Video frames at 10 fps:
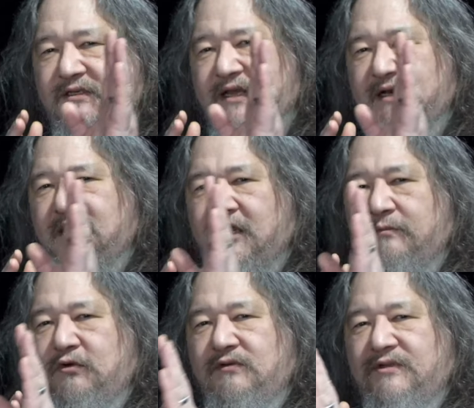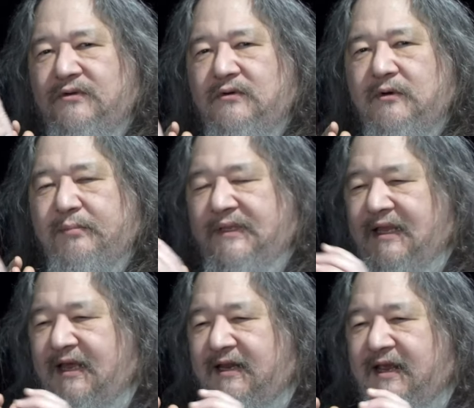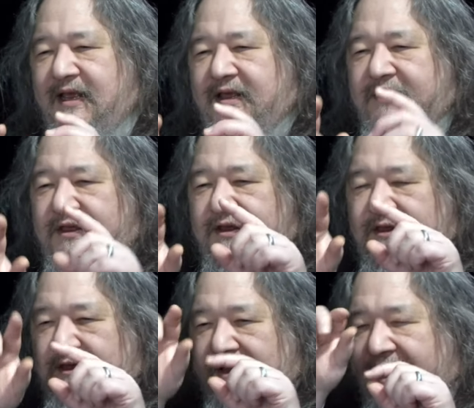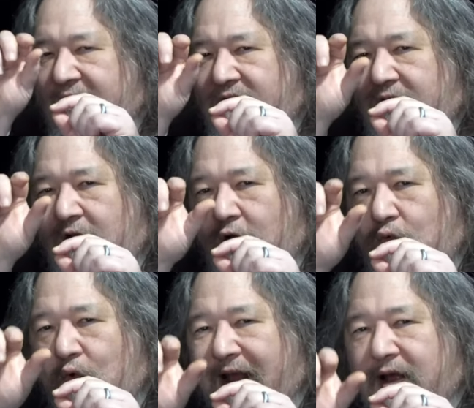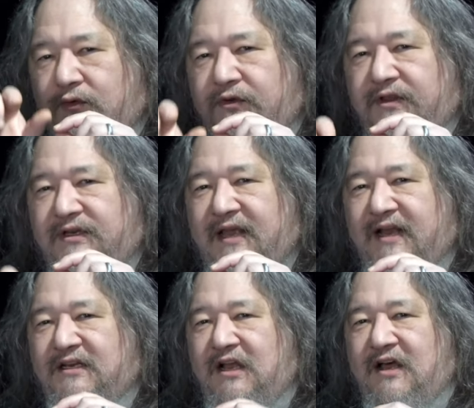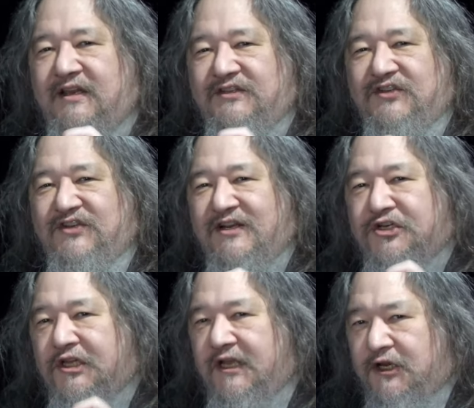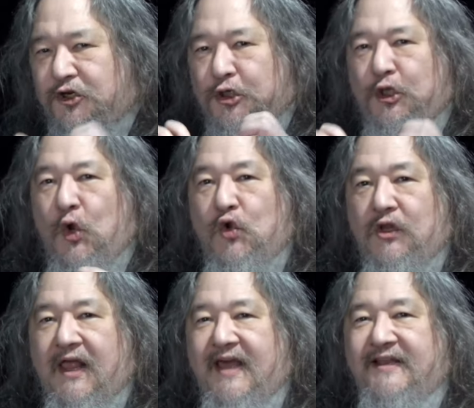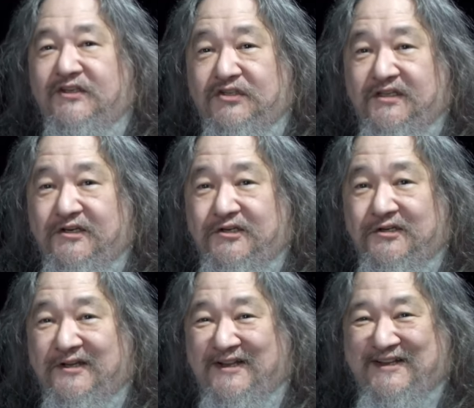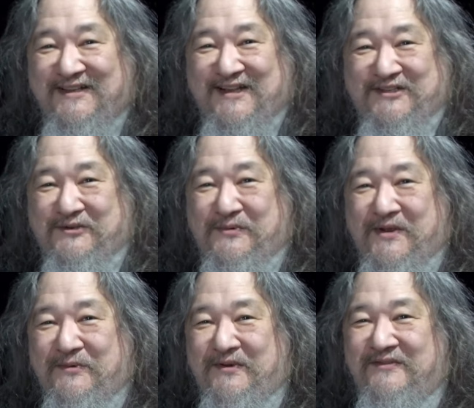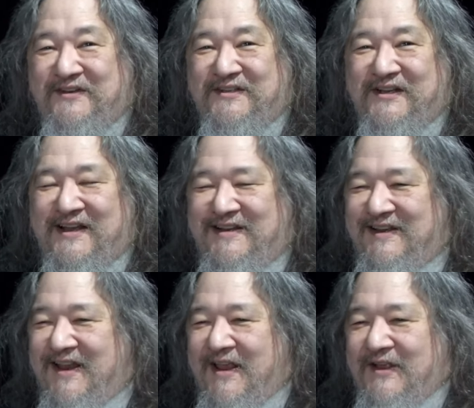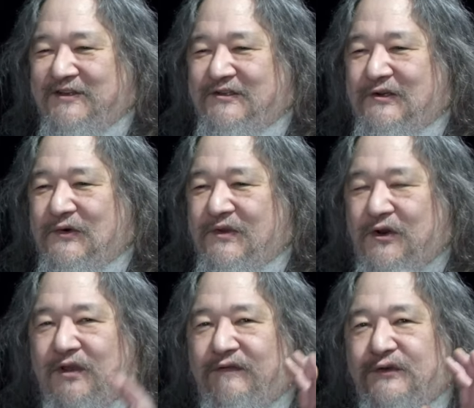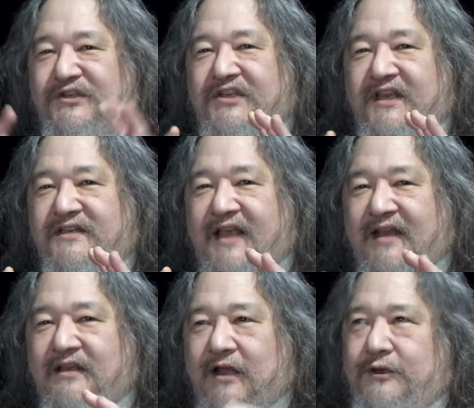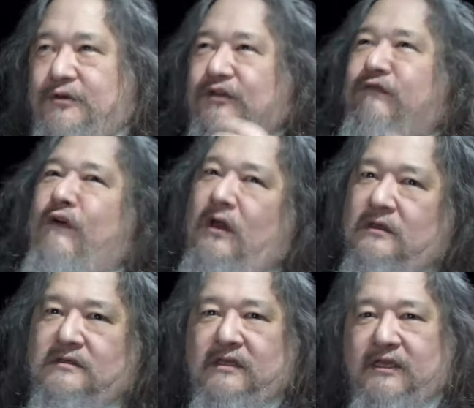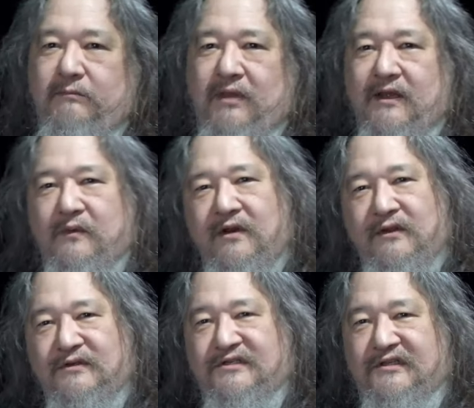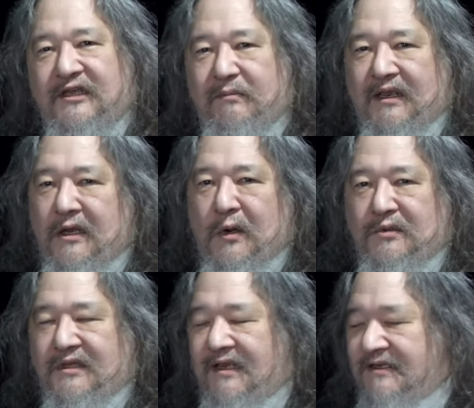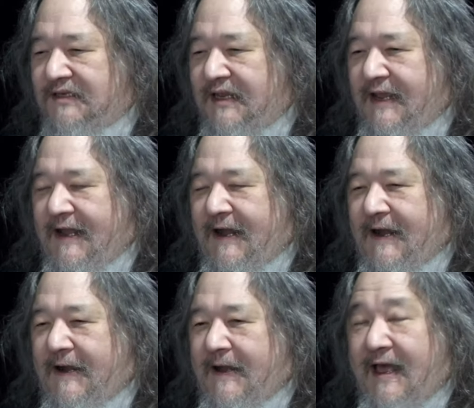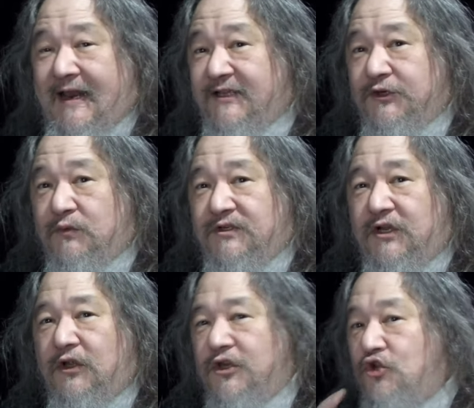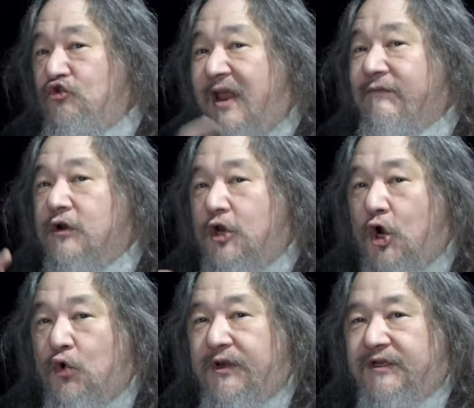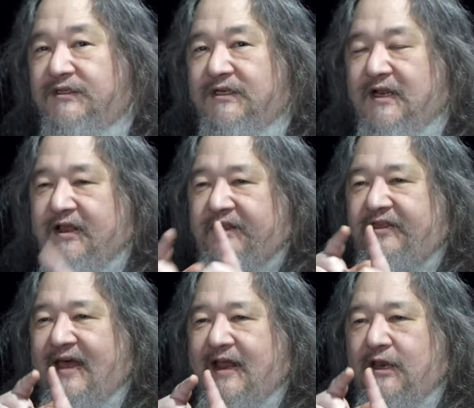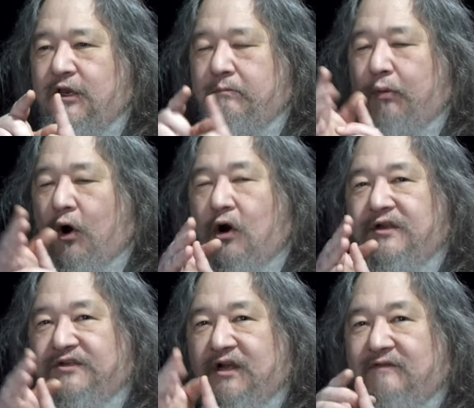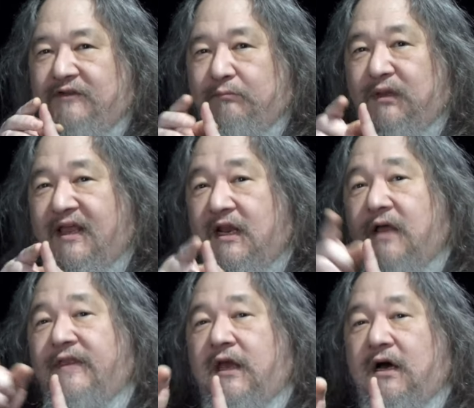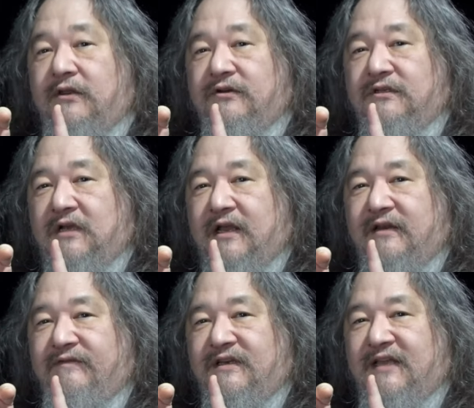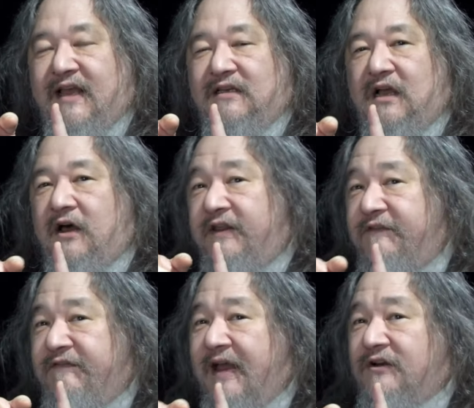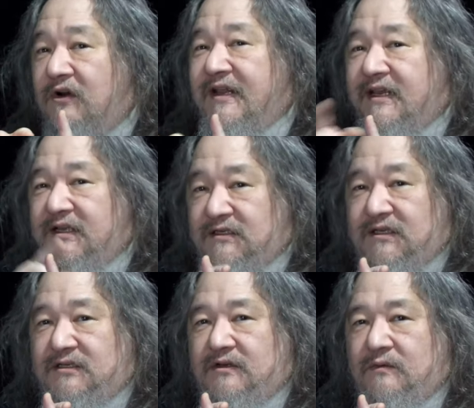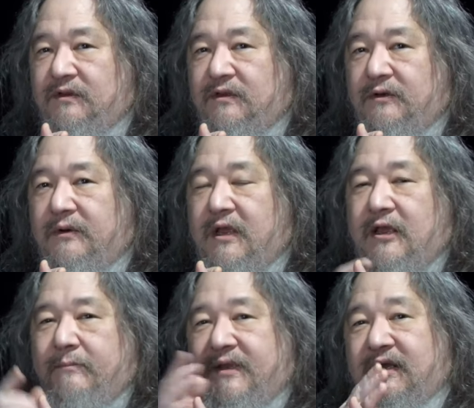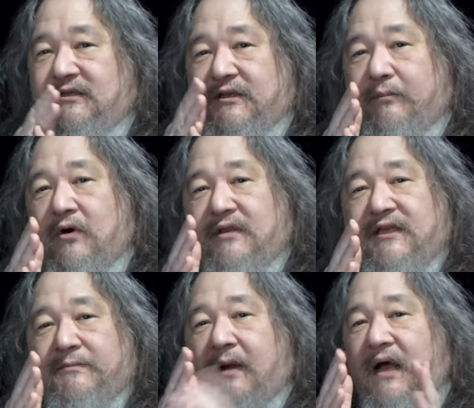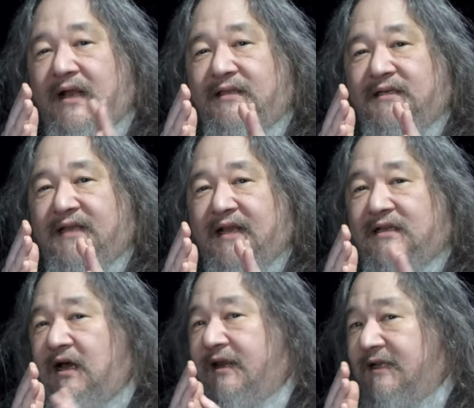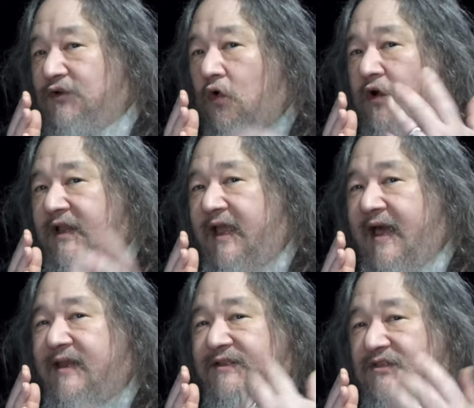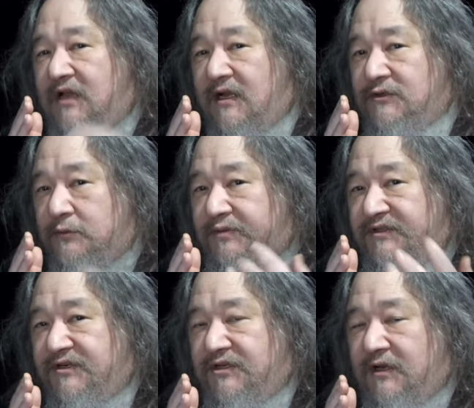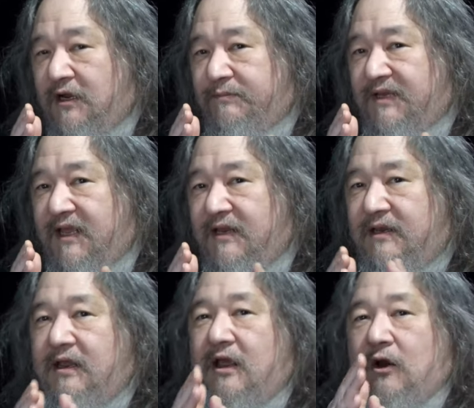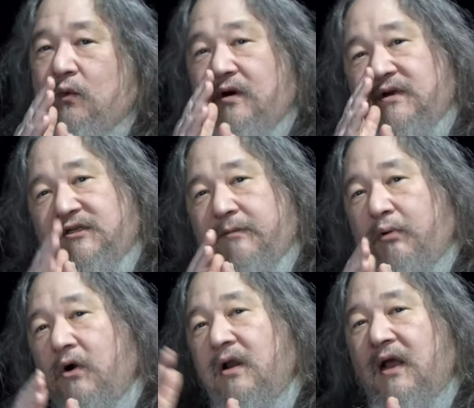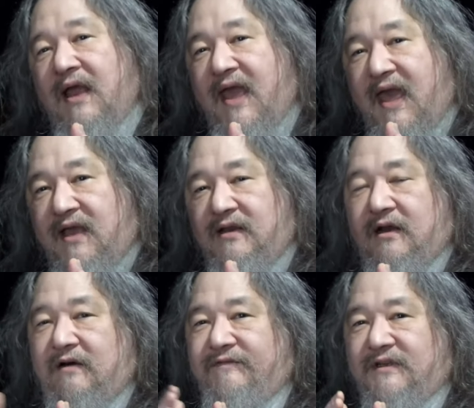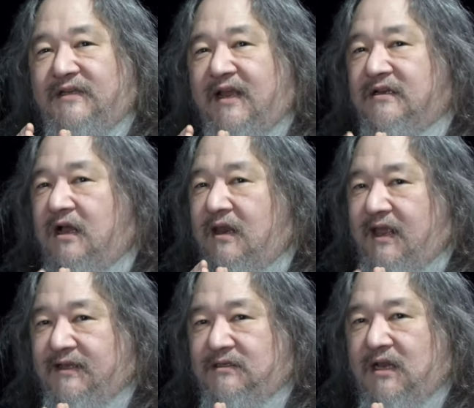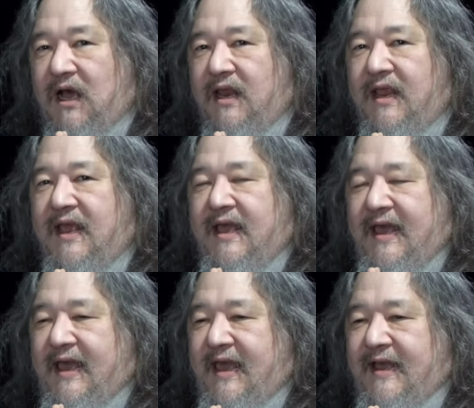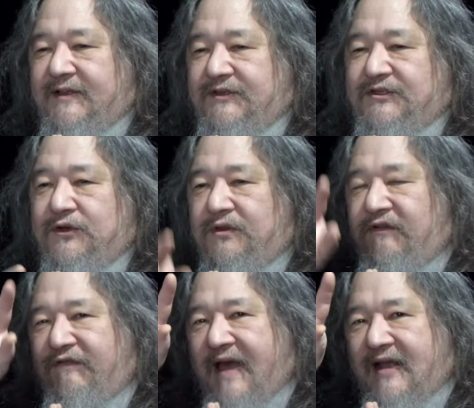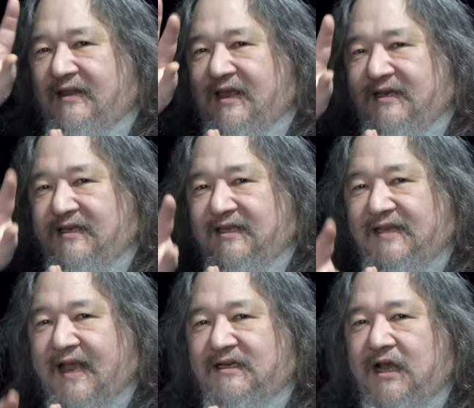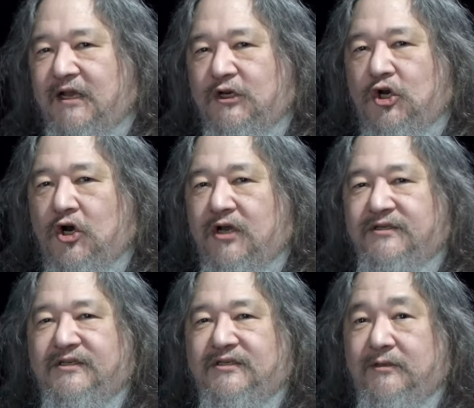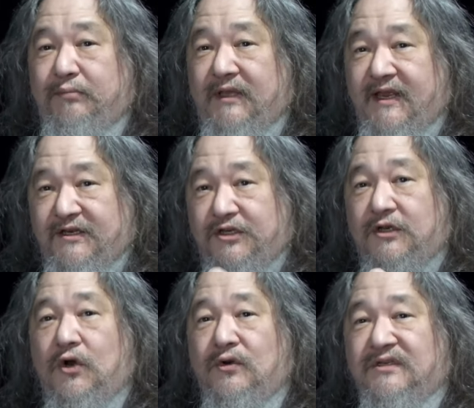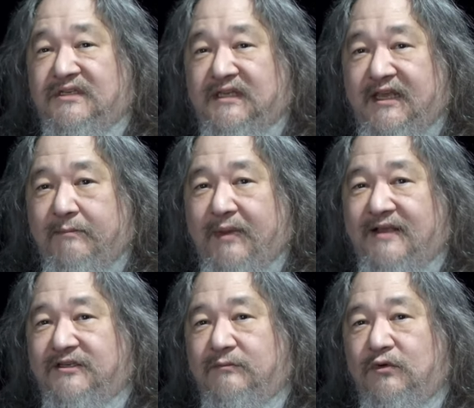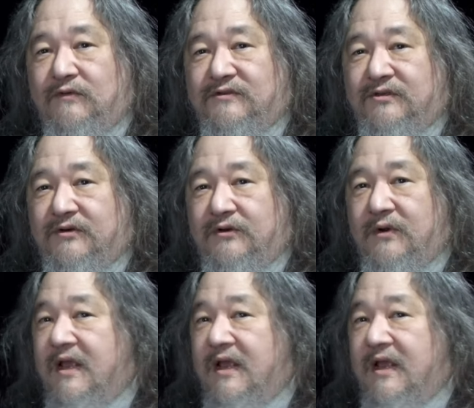tecton moves through a plate the the area around the tecton is essentially under local anesthesia that's the way we've designed it so you know if you see a tecton you just fall asleep like one of those sleeping goat things uh, uh, and as a result you never notice that parts of the plate on the other side of the tecton in fact fact are inconsistent with you because the part that's behind the tecton has already had its size or position updated, whereas the part ahead of the tecton has not. And so the fact that the tecton causes the plate to go to sleep as it moves through